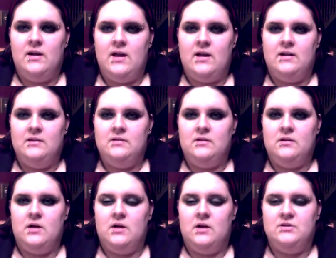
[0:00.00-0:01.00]
And
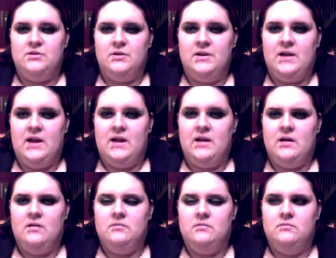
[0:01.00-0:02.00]
conjuring a
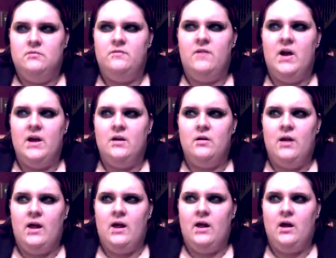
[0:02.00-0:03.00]
uh,
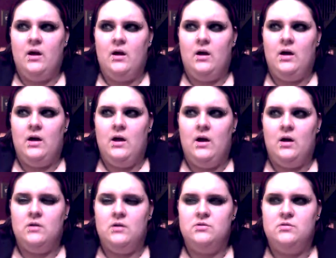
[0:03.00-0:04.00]
fire
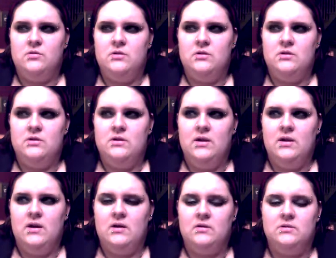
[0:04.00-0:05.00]

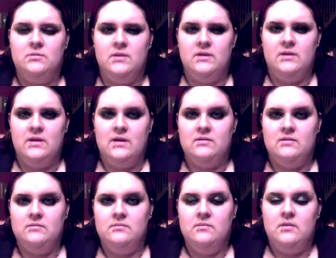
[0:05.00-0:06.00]
Archmage or something like that,
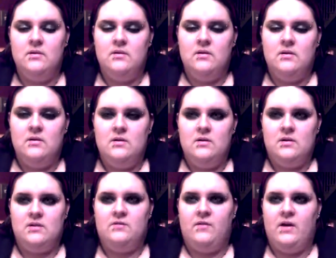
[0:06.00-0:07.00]

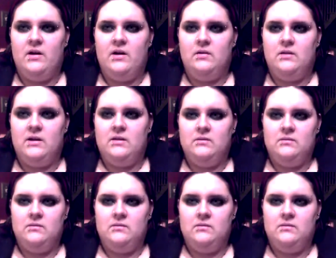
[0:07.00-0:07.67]
because fire like